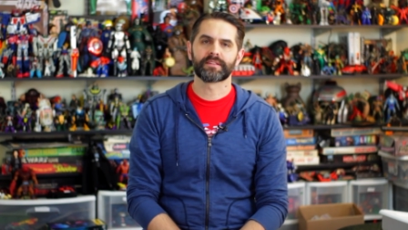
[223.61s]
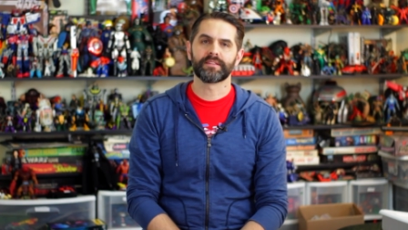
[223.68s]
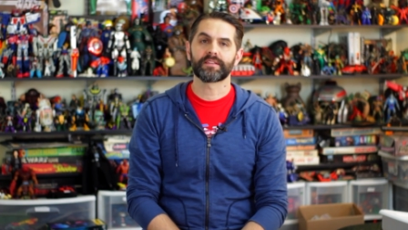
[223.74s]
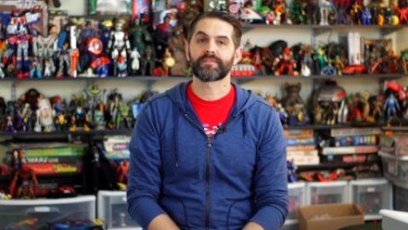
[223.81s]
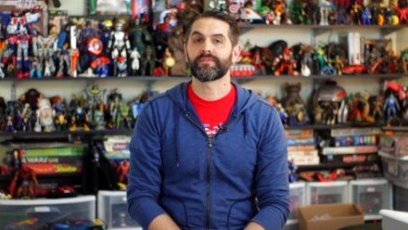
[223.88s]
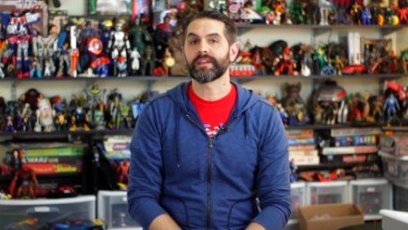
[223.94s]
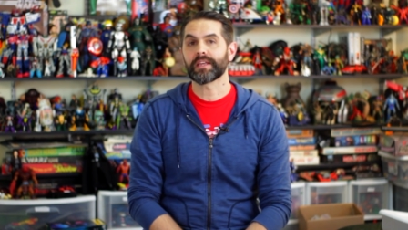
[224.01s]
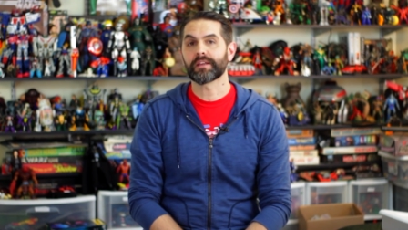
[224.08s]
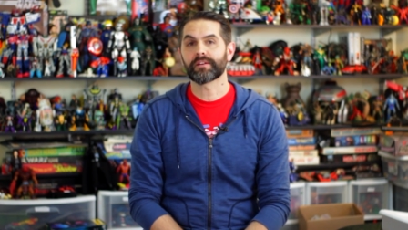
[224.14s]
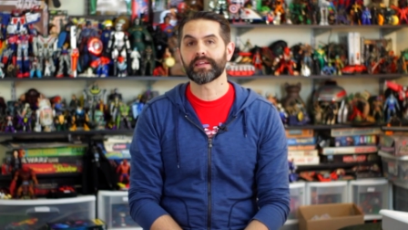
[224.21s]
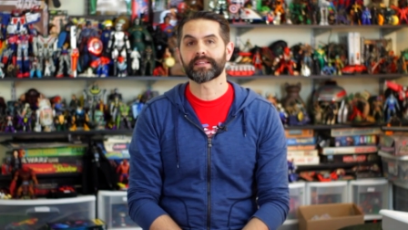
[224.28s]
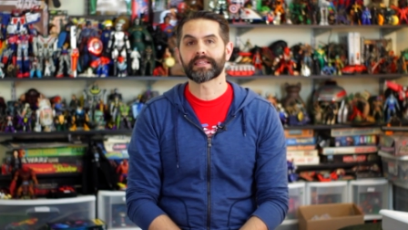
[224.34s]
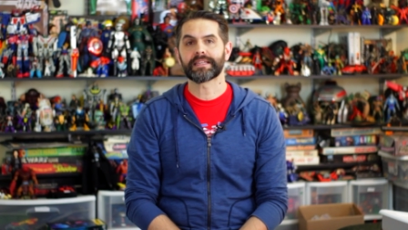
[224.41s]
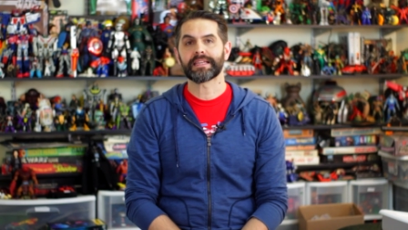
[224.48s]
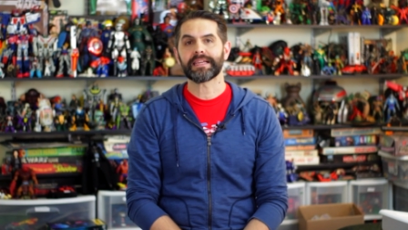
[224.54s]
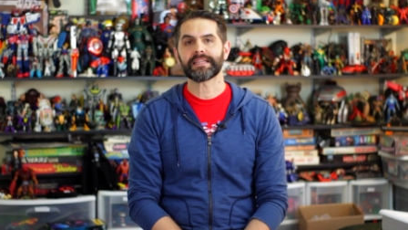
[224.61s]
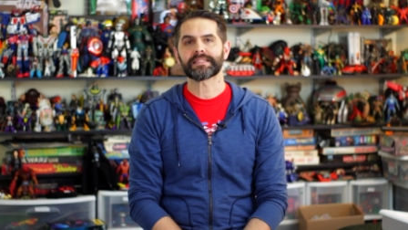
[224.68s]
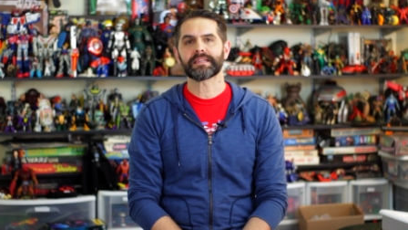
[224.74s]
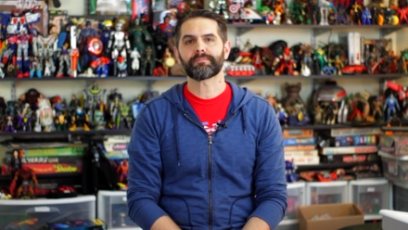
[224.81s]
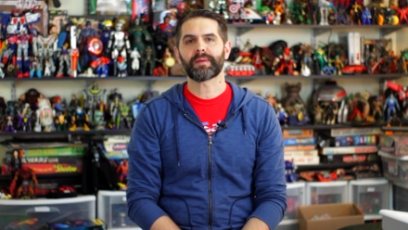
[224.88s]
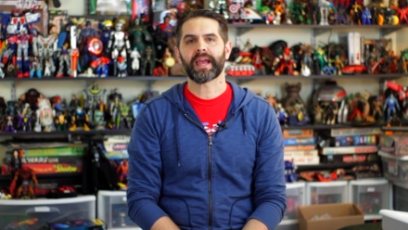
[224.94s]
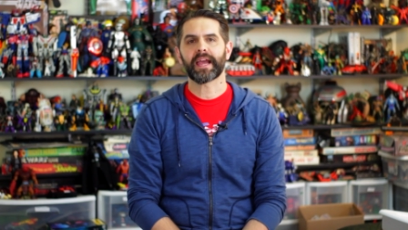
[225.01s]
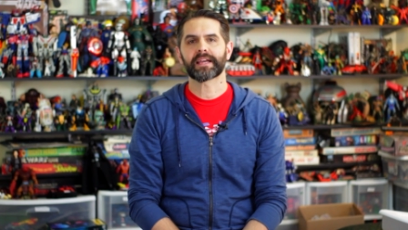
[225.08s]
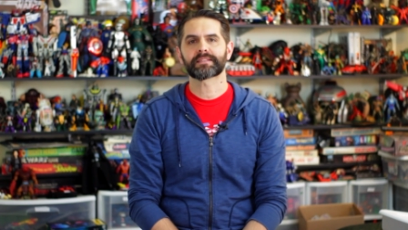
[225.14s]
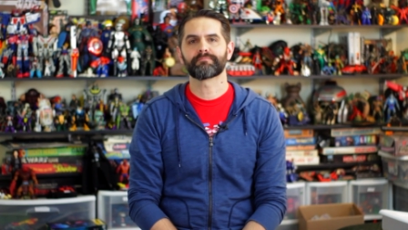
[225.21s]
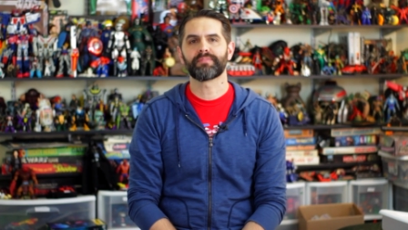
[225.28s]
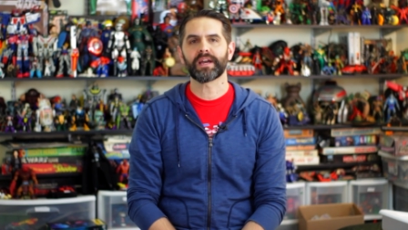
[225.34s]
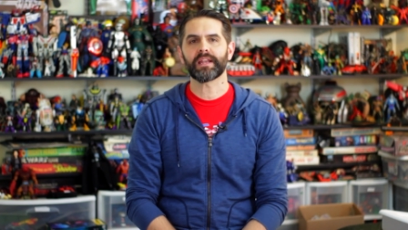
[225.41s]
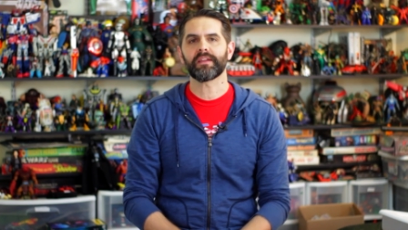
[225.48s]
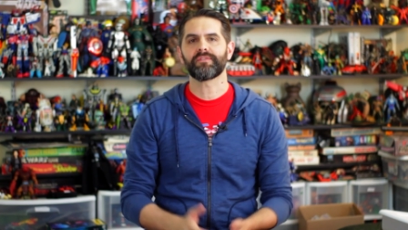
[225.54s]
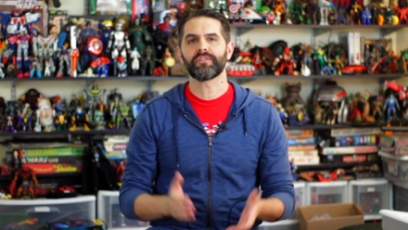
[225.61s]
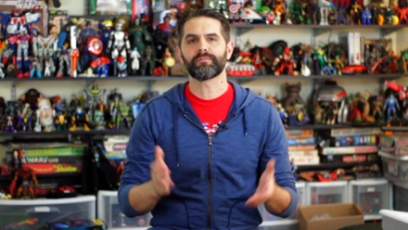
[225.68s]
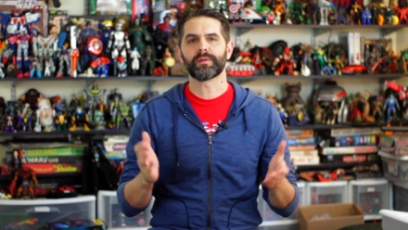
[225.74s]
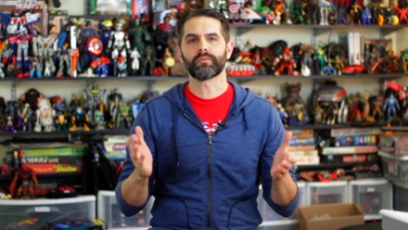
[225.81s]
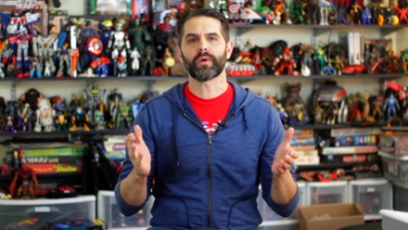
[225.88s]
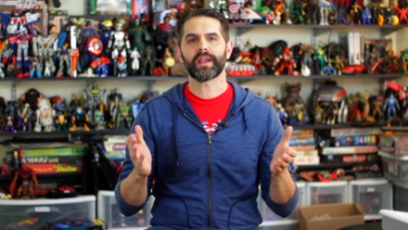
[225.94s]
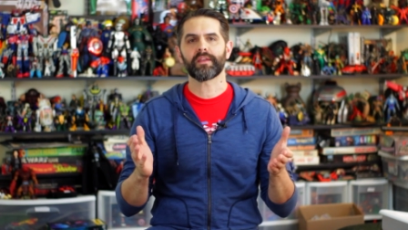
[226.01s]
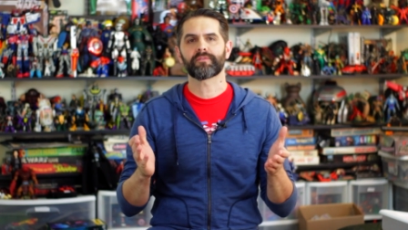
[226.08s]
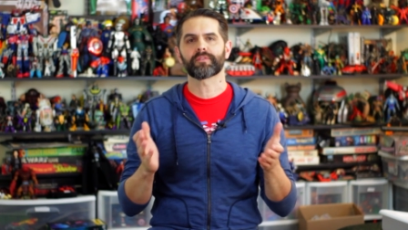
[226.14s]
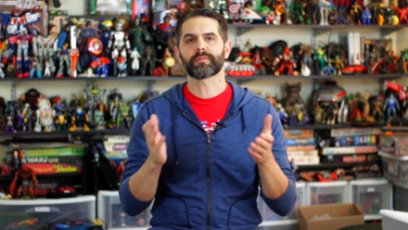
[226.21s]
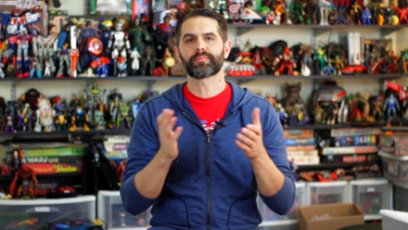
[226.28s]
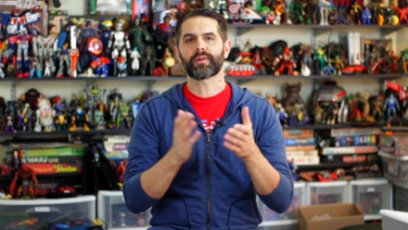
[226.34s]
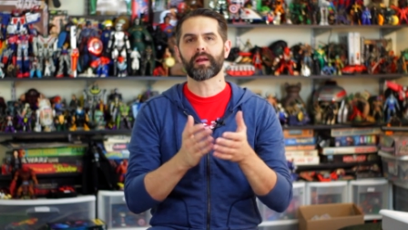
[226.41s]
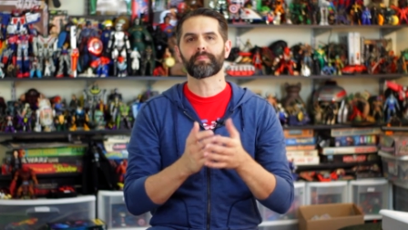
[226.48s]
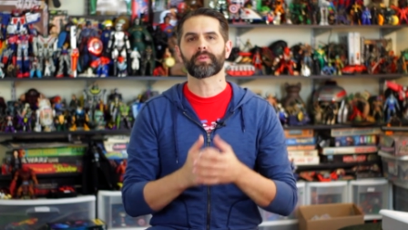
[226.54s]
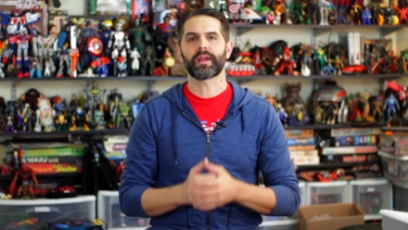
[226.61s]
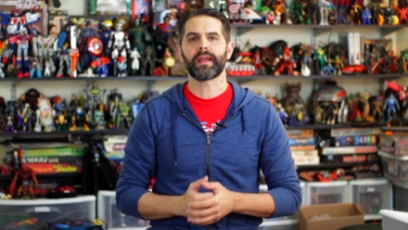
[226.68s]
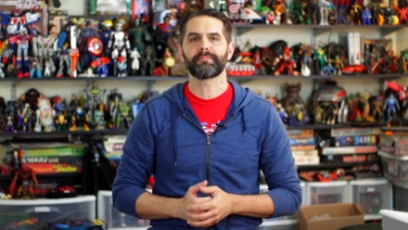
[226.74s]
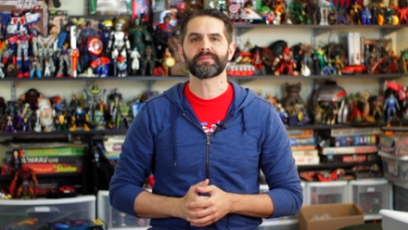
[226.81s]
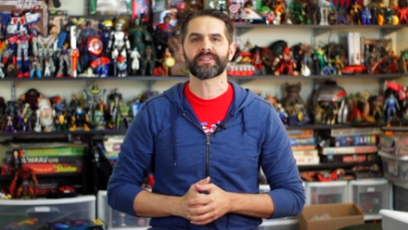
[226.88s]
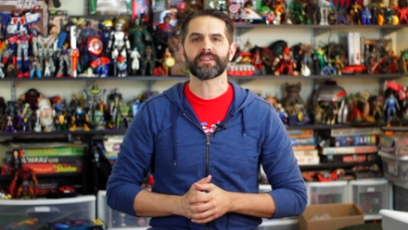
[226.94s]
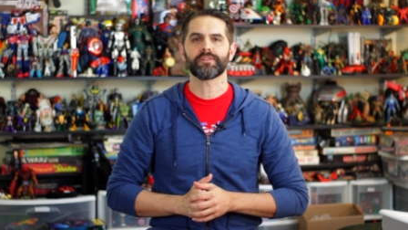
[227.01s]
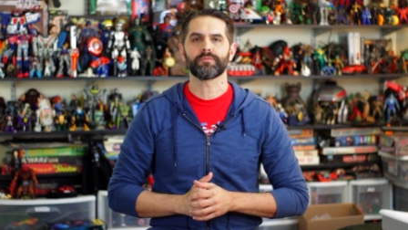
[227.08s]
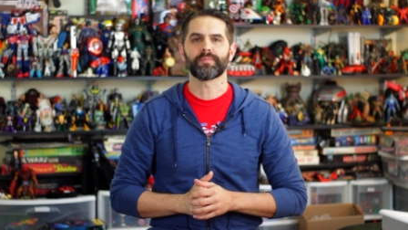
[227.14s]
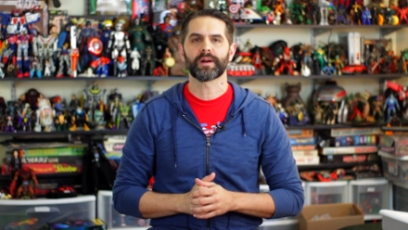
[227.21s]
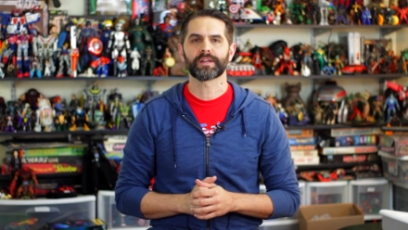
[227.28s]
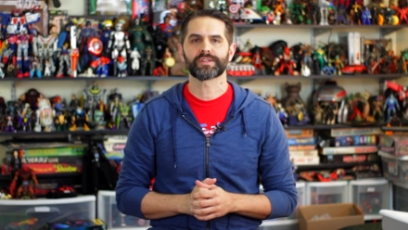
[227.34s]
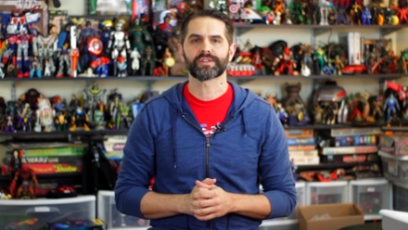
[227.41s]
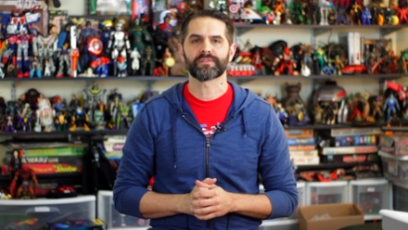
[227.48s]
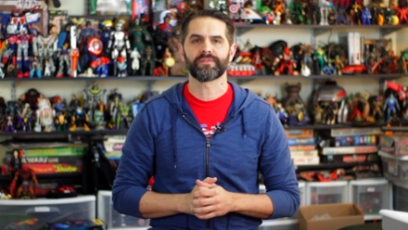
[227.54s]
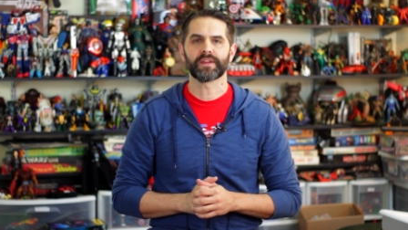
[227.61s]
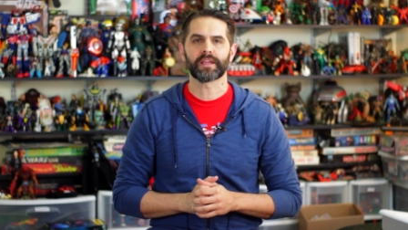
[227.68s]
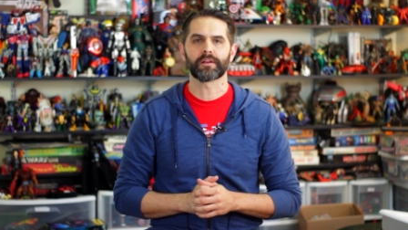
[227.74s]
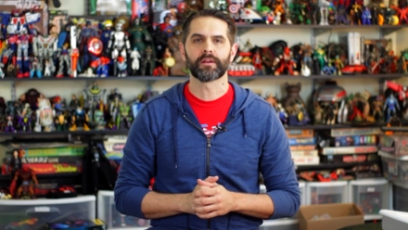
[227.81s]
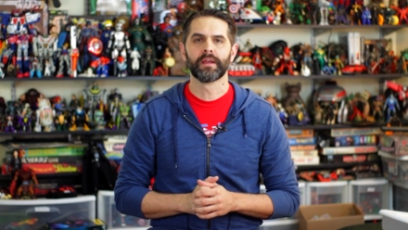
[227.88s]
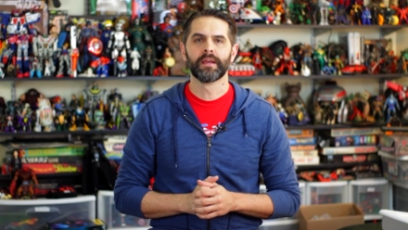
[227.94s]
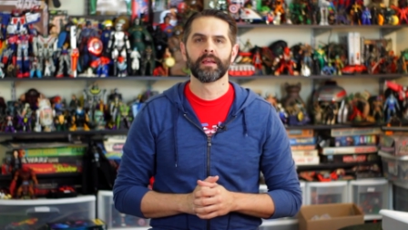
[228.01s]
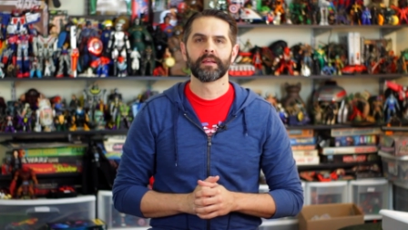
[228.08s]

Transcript: then this figure is an easy pass, but if you've been waiting for a proper MCU Punisher figure,